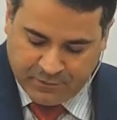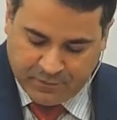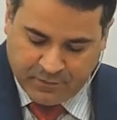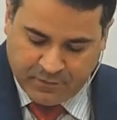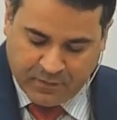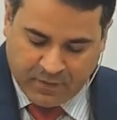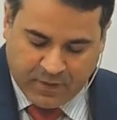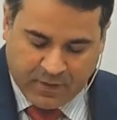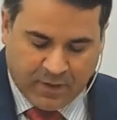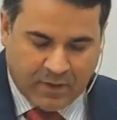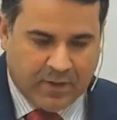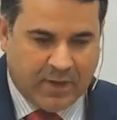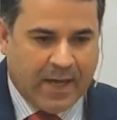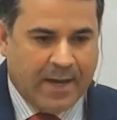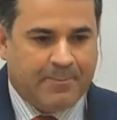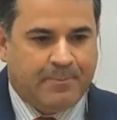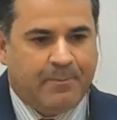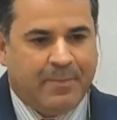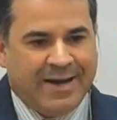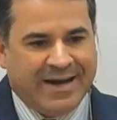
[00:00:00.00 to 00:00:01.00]
the meaning
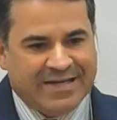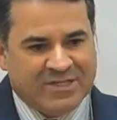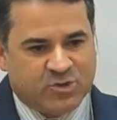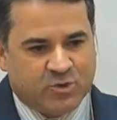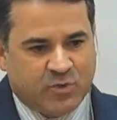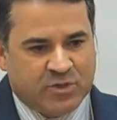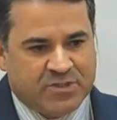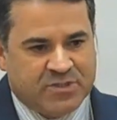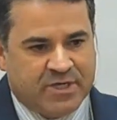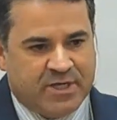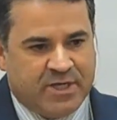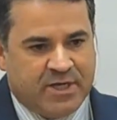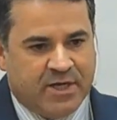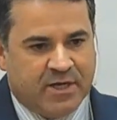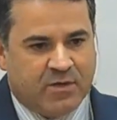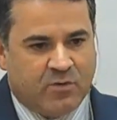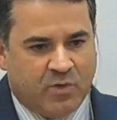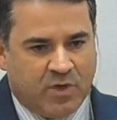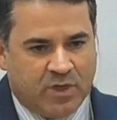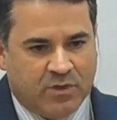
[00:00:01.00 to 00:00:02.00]
of the temple.
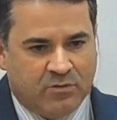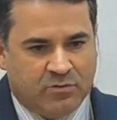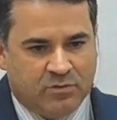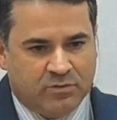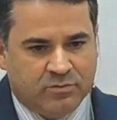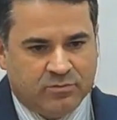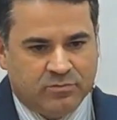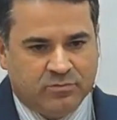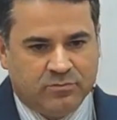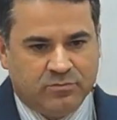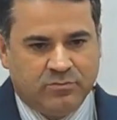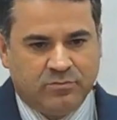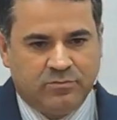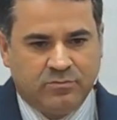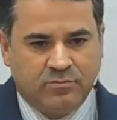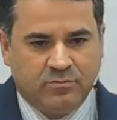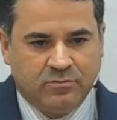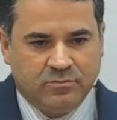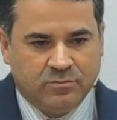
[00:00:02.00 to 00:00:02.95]
The